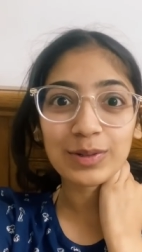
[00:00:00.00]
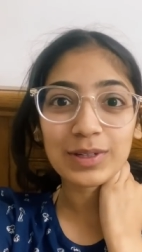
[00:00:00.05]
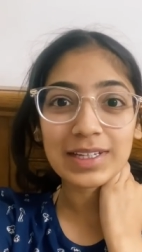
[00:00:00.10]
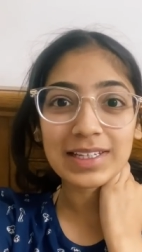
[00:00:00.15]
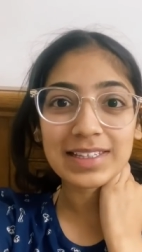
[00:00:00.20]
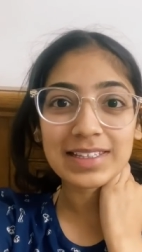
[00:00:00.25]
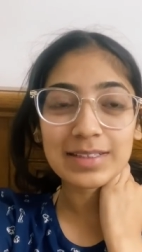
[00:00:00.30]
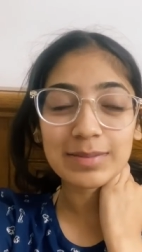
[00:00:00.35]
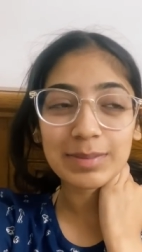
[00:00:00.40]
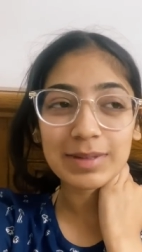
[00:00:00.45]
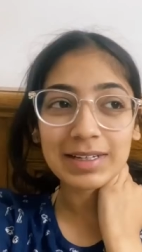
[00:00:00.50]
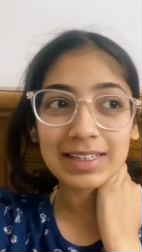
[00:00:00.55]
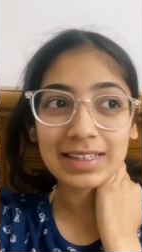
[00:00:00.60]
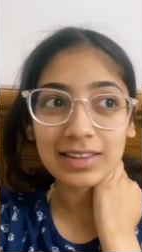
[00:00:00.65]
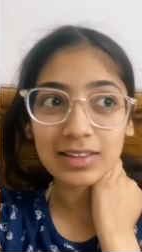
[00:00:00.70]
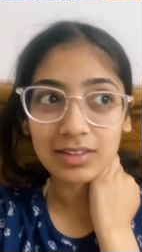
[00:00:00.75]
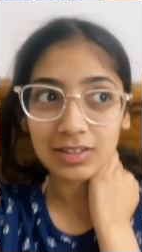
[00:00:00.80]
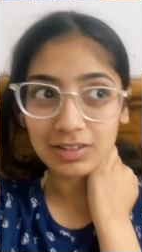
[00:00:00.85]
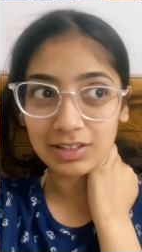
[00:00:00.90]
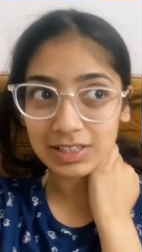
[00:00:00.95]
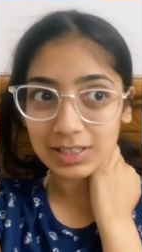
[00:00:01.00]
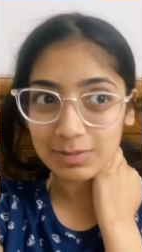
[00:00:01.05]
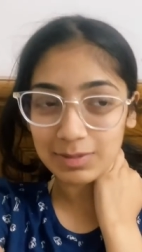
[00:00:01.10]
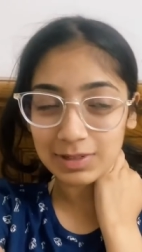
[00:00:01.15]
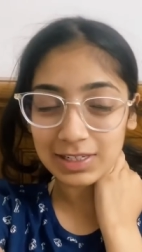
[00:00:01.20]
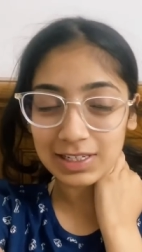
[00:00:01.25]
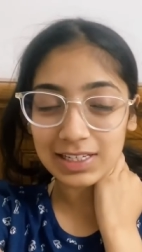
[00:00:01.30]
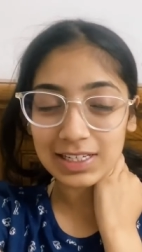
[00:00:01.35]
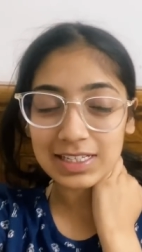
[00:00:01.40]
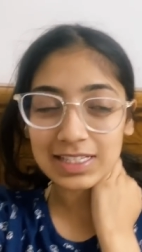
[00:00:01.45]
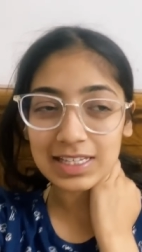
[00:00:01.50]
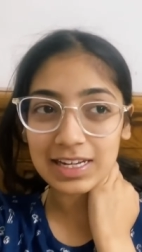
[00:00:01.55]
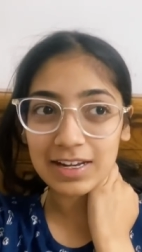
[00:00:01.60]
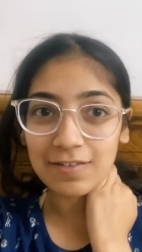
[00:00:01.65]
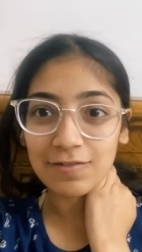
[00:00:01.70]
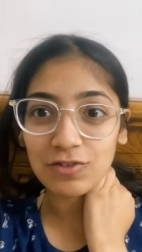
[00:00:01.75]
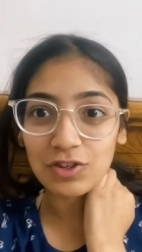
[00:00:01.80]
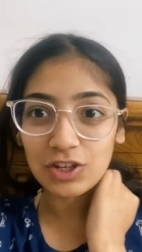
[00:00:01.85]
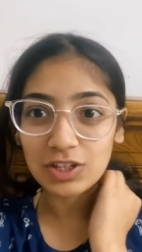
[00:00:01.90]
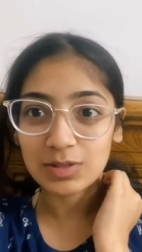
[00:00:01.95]
it's been 30 minutes and
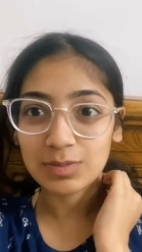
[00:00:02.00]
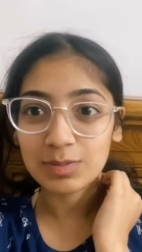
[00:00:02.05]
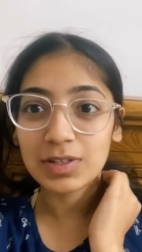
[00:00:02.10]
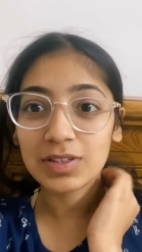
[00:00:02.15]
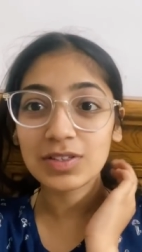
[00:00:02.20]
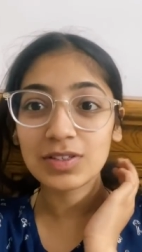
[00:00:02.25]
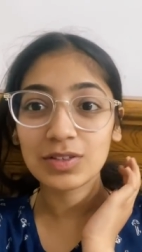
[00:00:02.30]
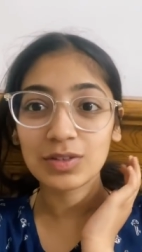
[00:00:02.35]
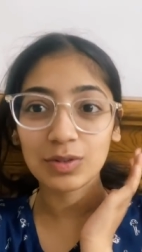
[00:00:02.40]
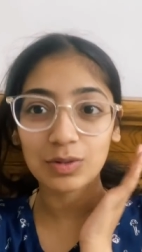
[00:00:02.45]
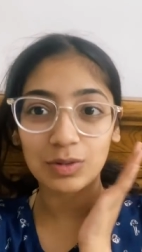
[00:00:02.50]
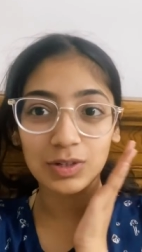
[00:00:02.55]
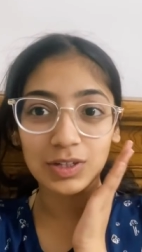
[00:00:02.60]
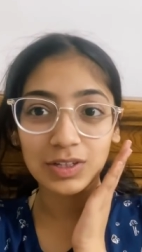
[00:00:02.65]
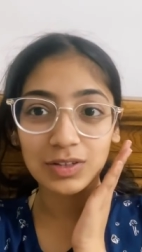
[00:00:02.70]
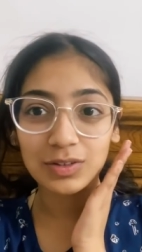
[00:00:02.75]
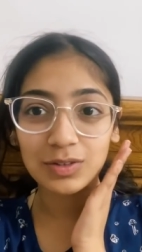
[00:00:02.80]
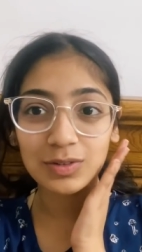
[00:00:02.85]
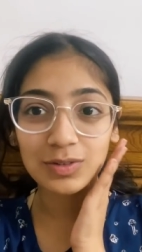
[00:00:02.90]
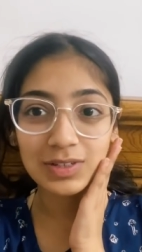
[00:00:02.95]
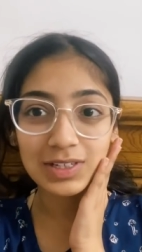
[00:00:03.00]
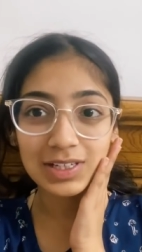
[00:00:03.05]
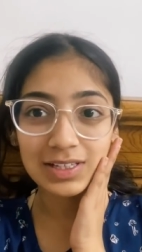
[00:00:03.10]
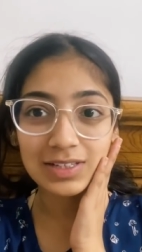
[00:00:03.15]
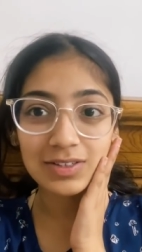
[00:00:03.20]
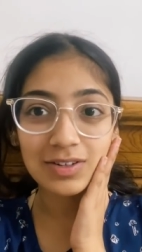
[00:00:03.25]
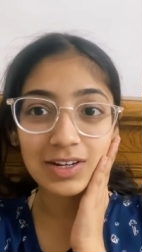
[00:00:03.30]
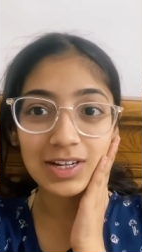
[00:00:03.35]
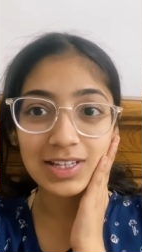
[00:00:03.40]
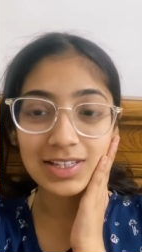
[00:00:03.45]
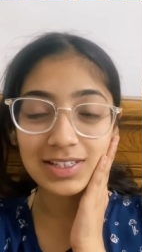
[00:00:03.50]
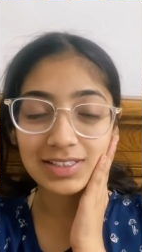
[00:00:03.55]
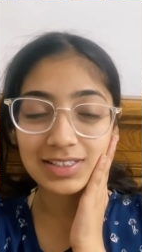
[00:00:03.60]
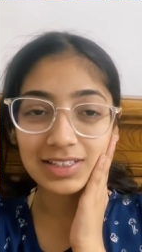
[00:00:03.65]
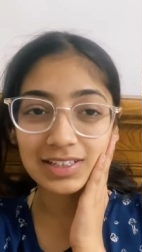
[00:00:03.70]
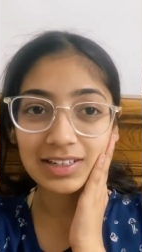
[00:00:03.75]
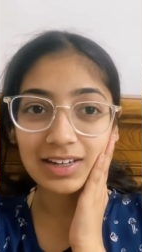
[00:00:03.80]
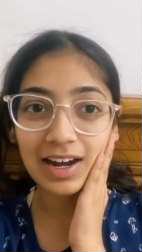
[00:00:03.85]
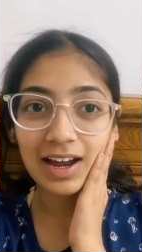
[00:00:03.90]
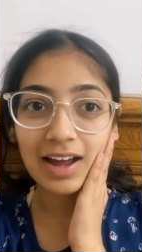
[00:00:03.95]
I've just been scrolling through reels on
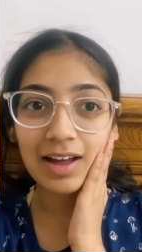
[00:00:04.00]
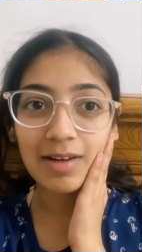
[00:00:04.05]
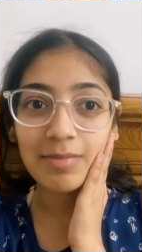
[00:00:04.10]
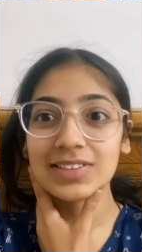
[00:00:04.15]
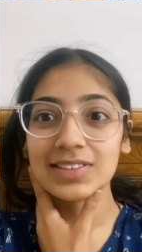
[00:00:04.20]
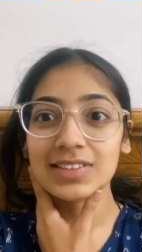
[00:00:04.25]
Instagram.